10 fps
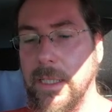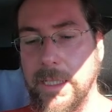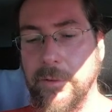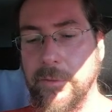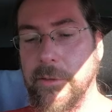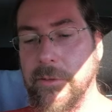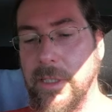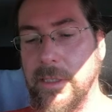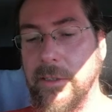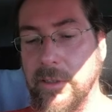And of course you
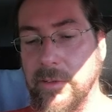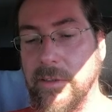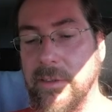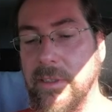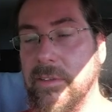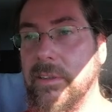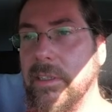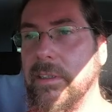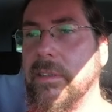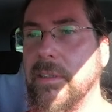can adjust the
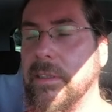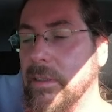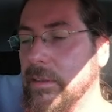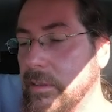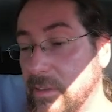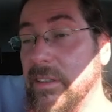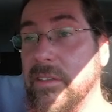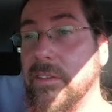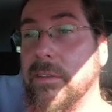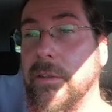
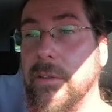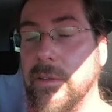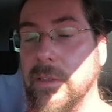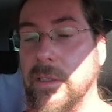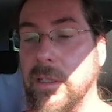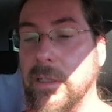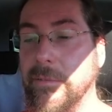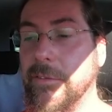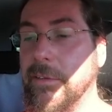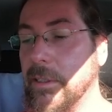distance to the car in
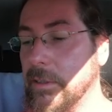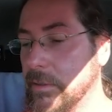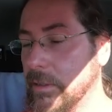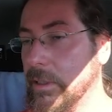front.